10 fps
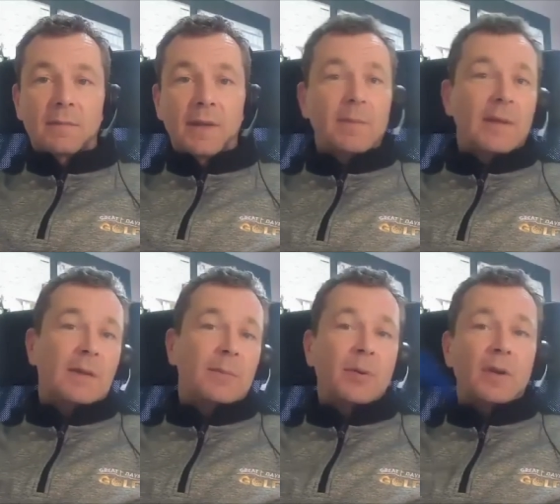maybe
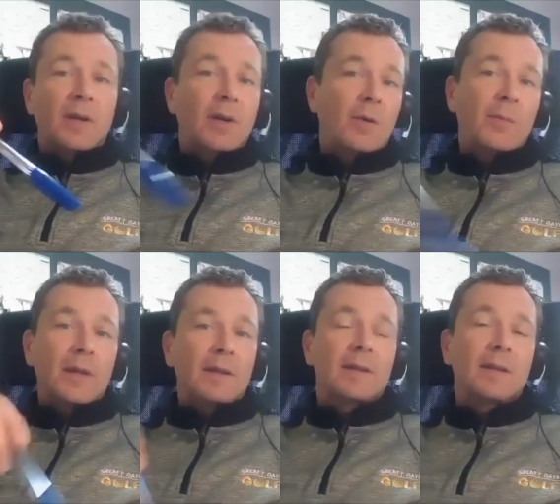can put a
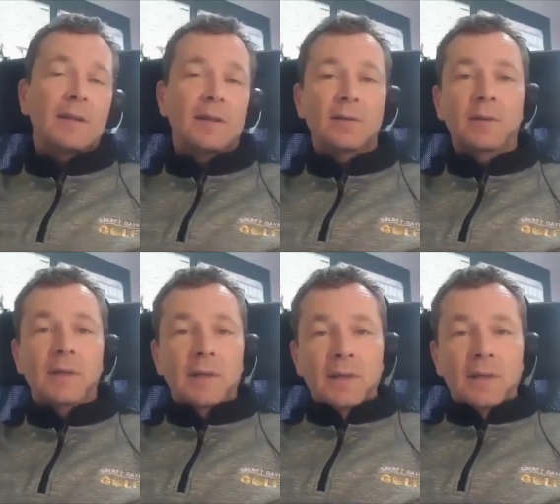comment, you know,